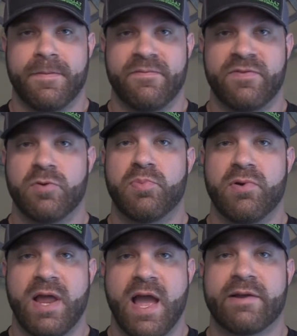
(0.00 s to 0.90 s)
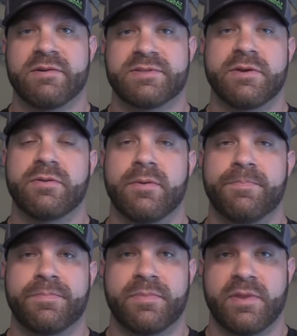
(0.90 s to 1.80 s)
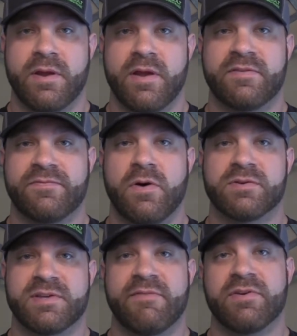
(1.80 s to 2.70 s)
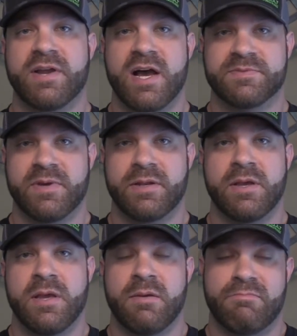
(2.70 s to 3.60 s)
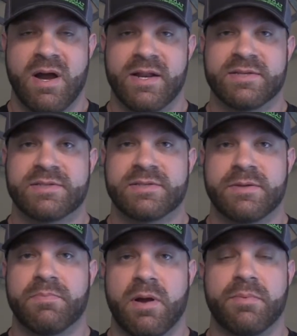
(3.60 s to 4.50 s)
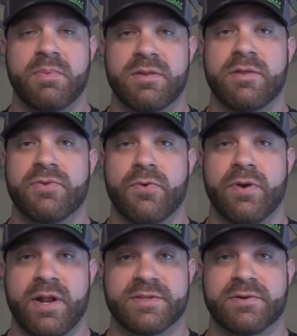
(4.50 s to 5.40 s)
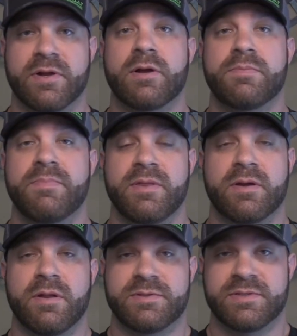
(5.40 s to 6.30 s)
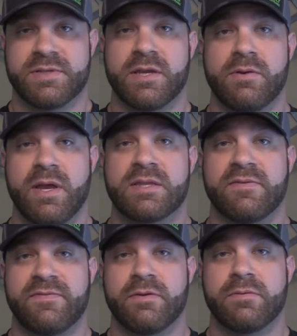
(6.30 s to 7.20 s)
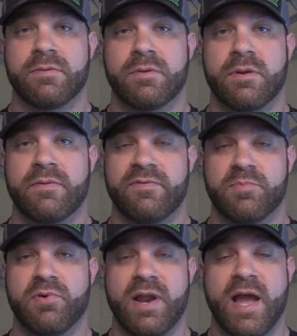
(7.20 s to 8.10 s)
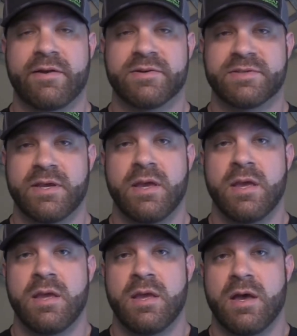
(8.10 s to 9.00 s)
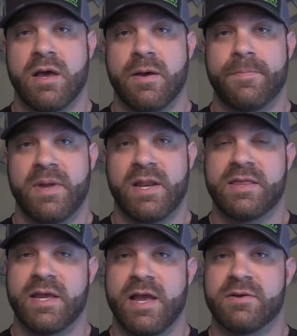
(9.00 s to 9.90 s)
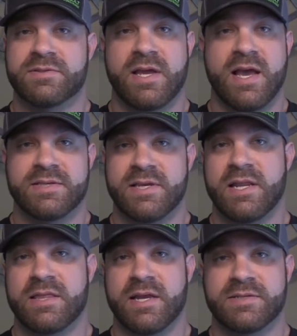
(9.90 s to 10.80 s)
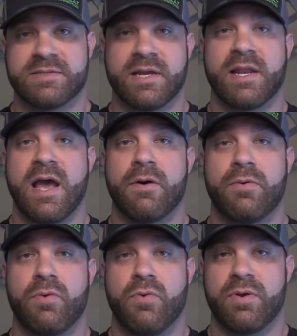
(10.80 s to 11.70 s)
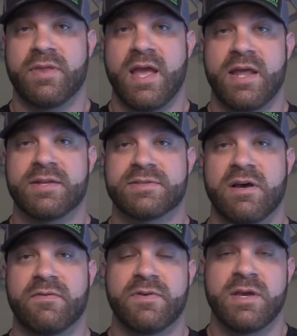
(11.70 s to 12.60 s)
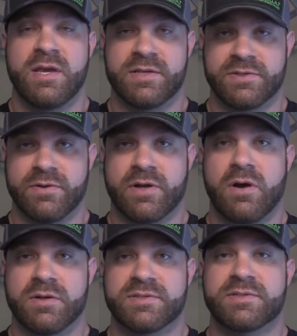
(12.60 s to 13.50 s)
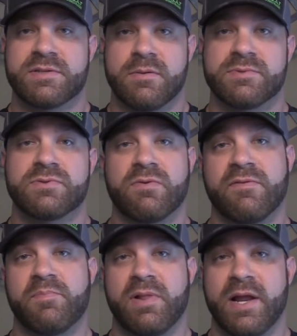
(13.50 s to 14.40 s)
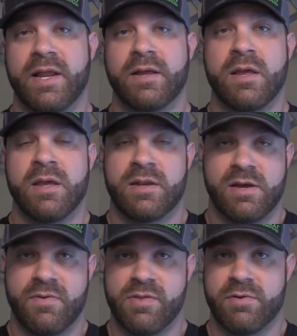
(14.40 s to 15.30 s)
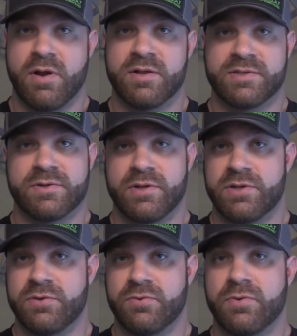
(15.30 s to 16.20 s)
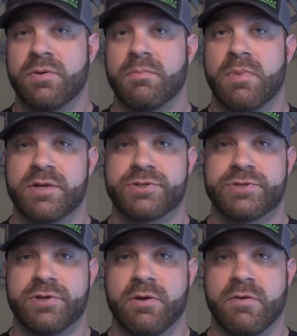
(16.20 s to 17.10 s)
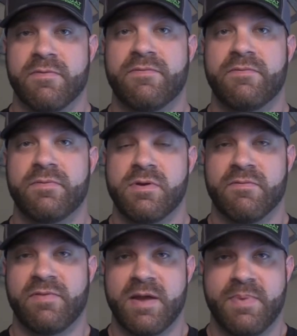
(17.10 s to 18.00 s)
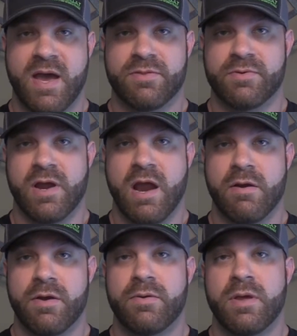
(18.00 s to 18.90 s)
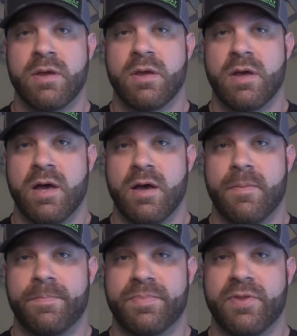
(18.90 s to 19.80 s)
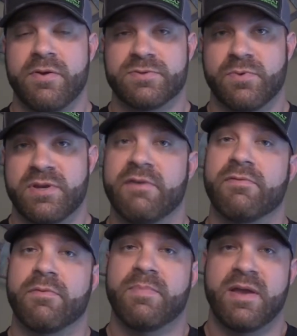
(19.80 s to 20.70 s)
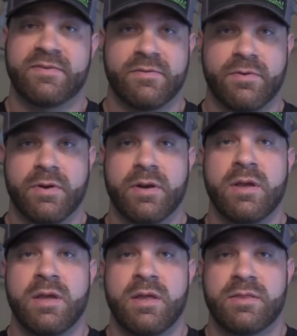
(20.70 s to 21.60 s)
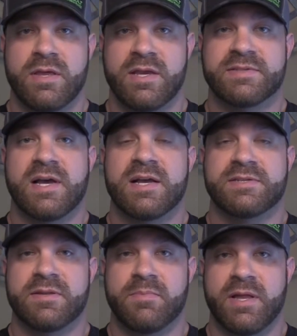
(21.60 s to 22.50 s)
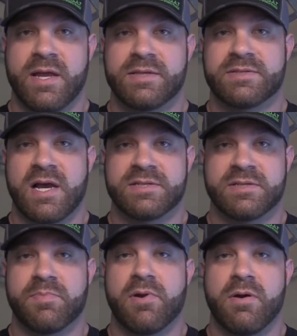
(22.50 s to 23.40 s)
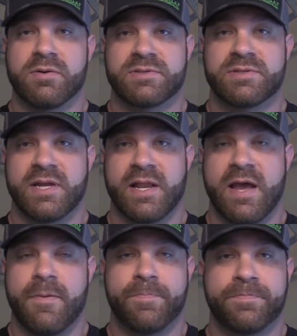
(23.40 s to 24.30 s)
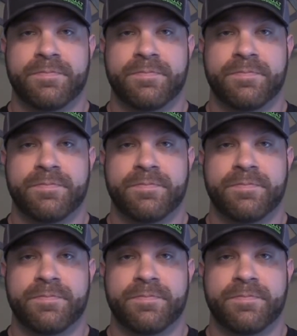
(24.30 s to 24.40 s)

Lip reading: field point accuracy on them, it's false advertisement, minus probably the thorn. That's going to be the closest thing you get to field point accuracy. Anything else that has anything sticking out on the head itself is going to cause some sort of planing. Now, whether or not it's going to do much to your flight path on your arrow, those will differ based on the size of the blade, size of the prongs sticking out.